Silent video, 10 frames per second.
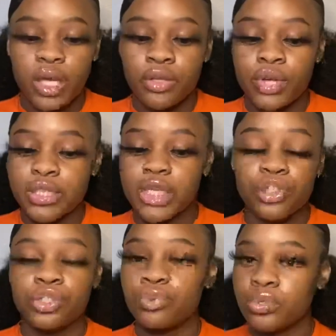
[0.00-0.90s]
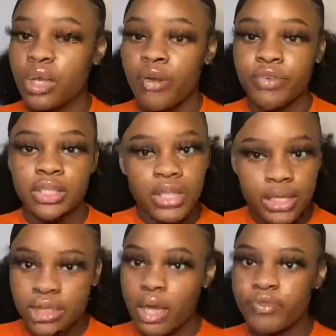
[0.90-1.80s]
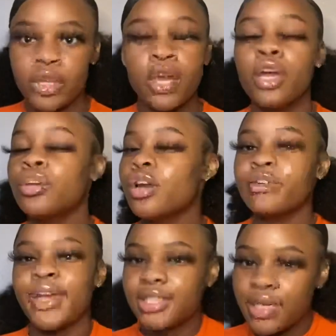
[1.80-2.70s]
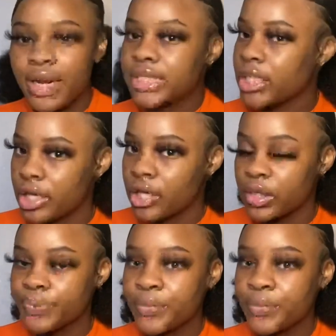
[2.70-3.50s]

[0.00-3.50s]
You gotta take your shoes off and your socks off, and you know, they gotta check you.